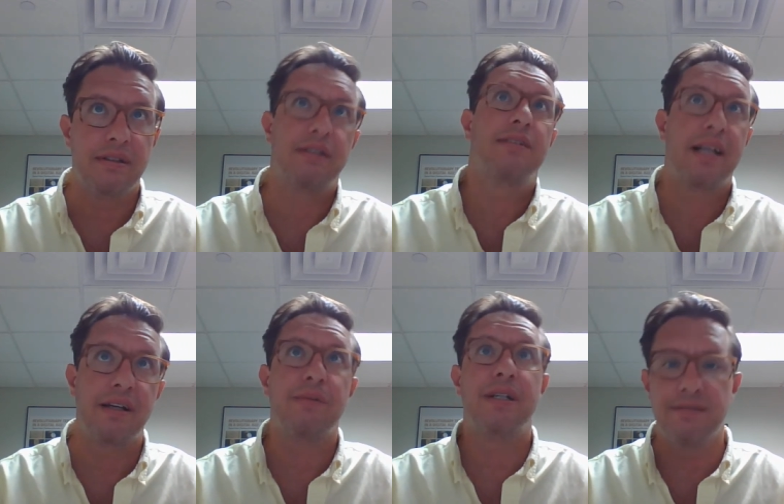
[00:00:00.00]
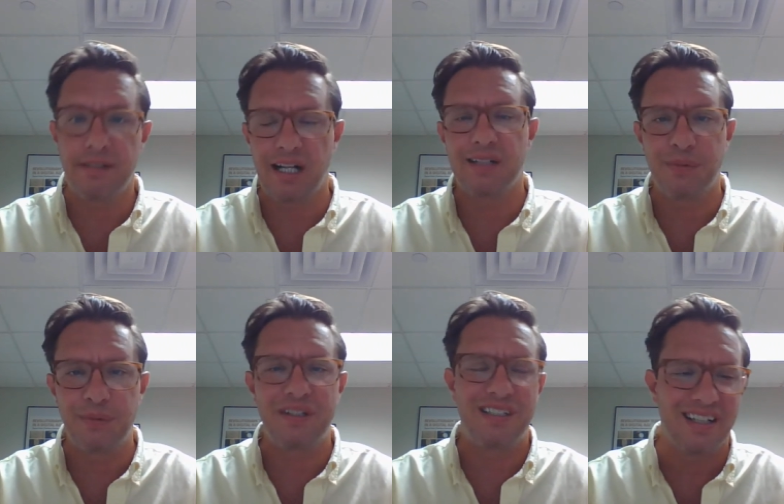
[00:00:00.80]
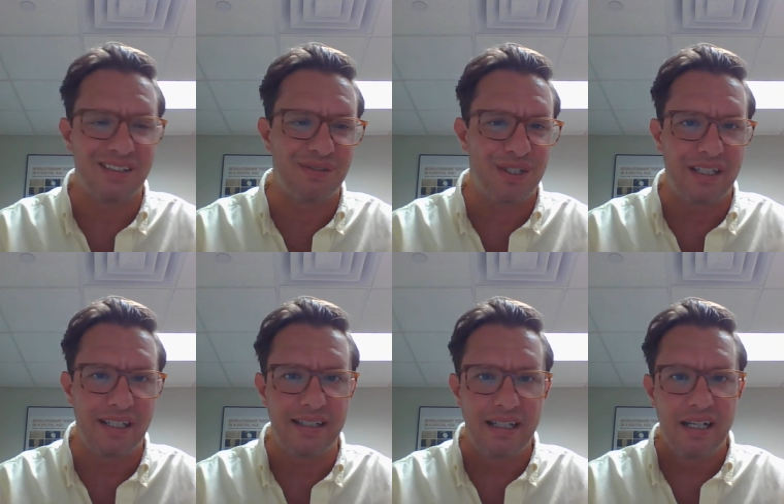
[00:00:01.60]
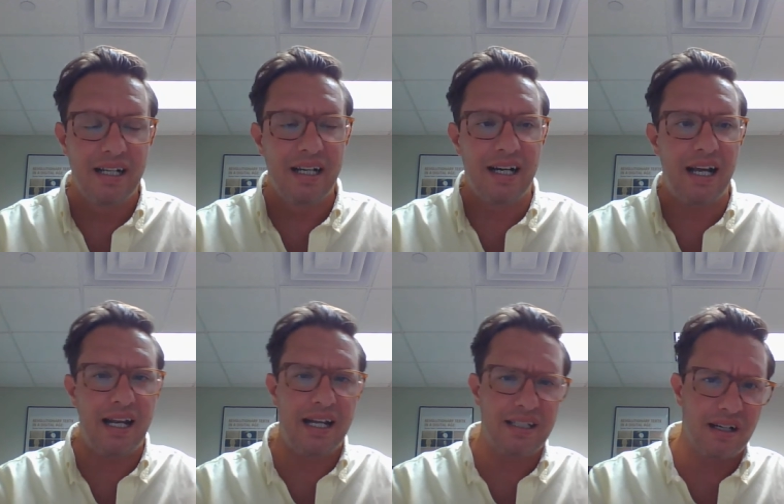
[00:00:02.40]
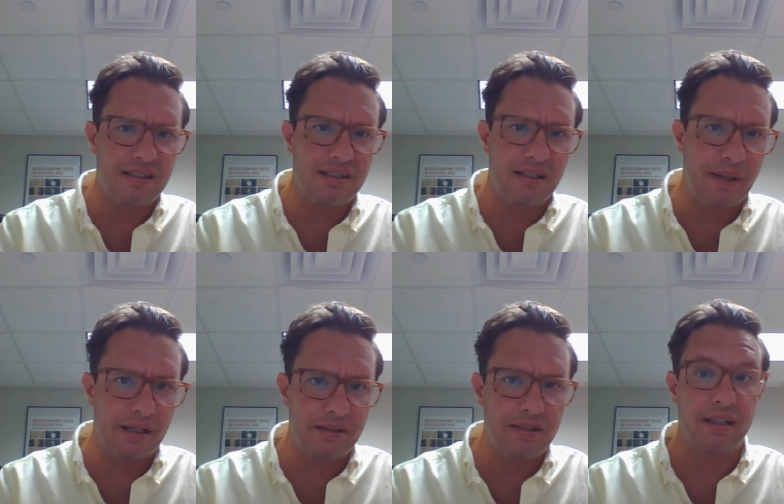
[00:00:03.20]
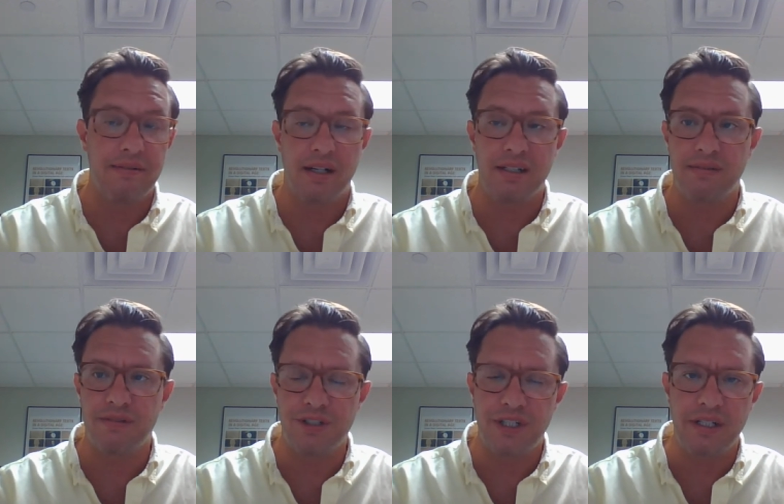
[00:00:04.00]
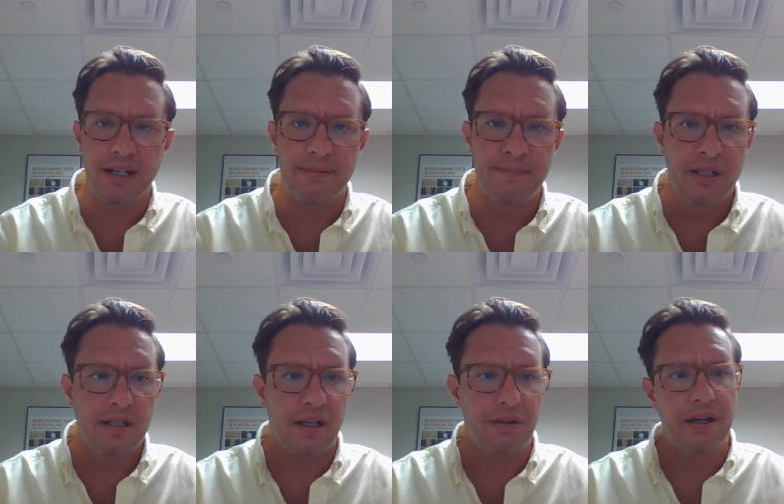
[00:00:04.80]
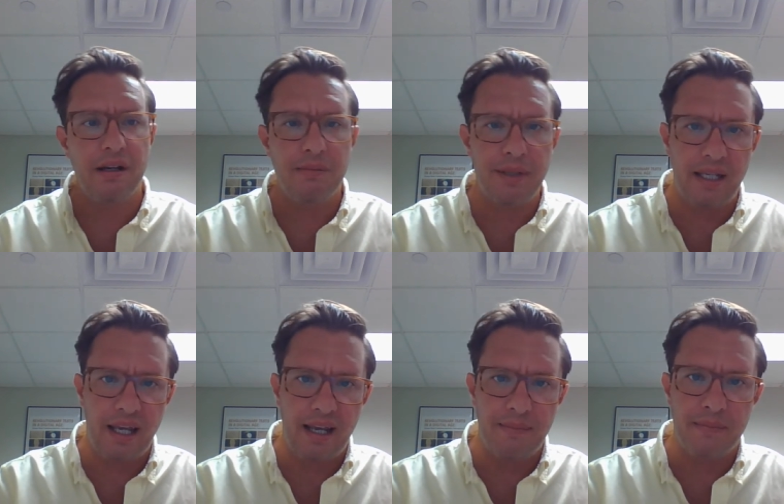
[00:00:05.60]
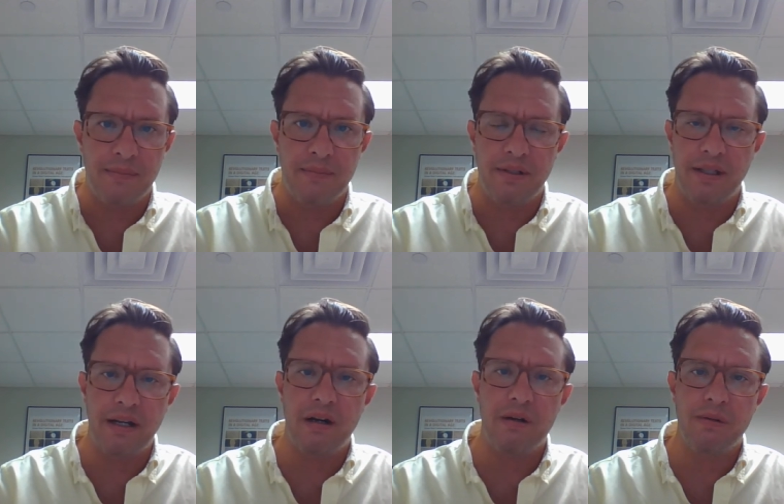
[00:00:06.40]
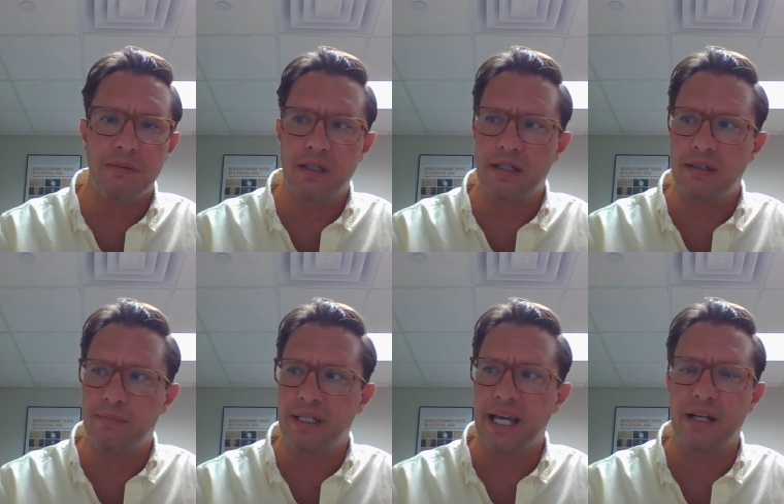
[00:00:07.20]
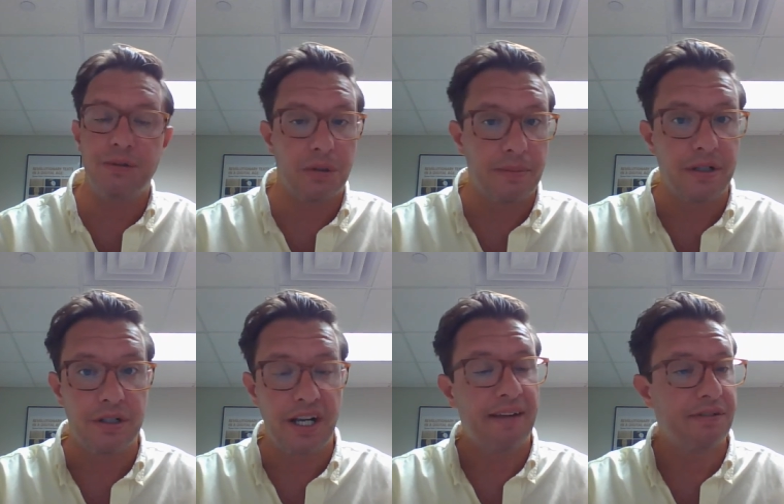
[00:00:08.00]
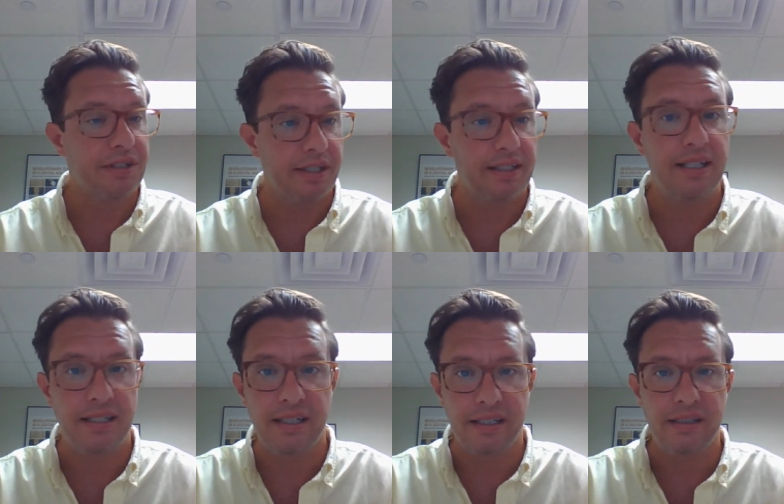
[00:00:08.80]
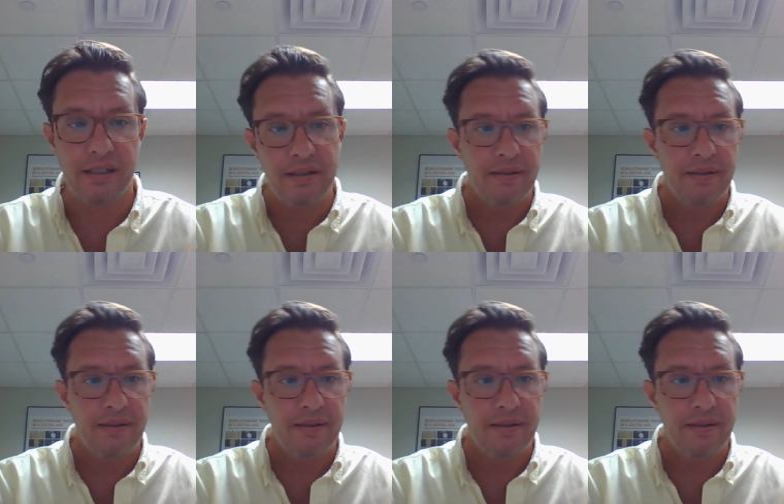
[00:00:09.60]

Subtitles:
second week of class when we discussed Virginia, and I talked about slave laws in Virginia, they all began to emerge after 1660.